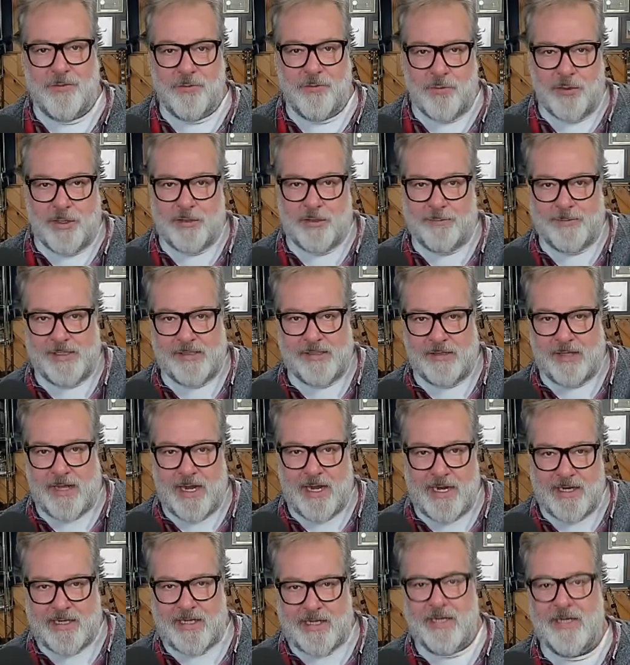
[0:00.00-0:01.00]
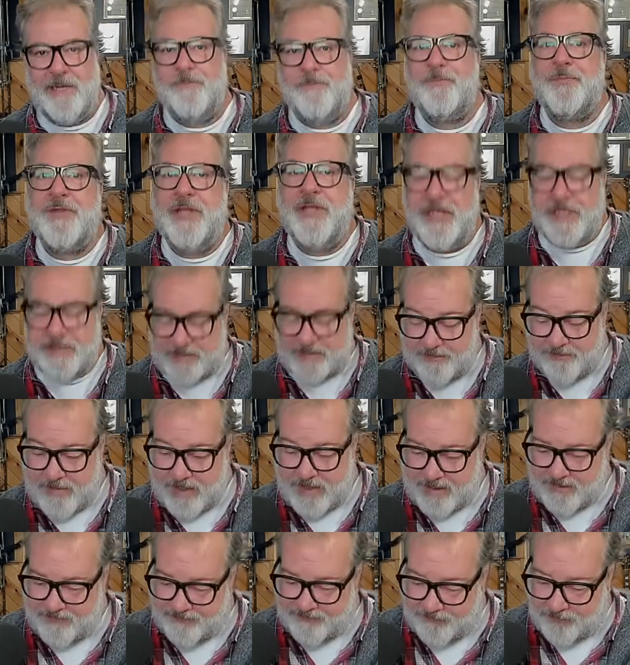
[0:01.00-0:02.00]
Will be like, it's a
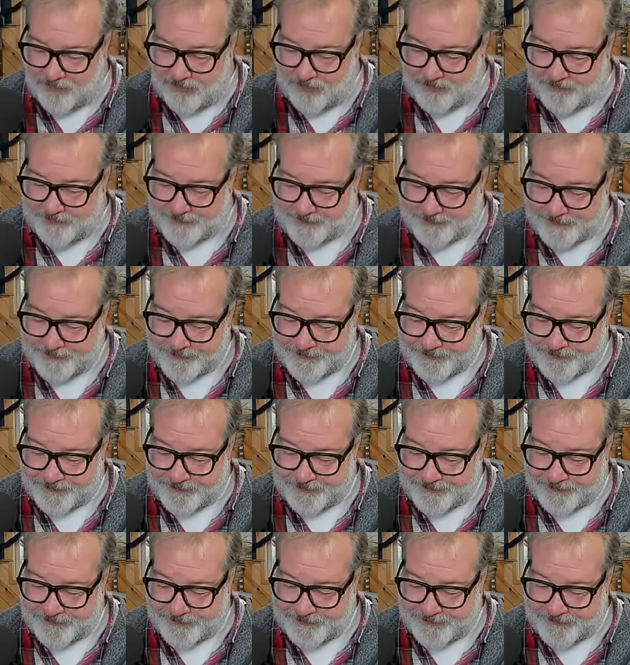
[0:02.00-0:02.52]
metaphor.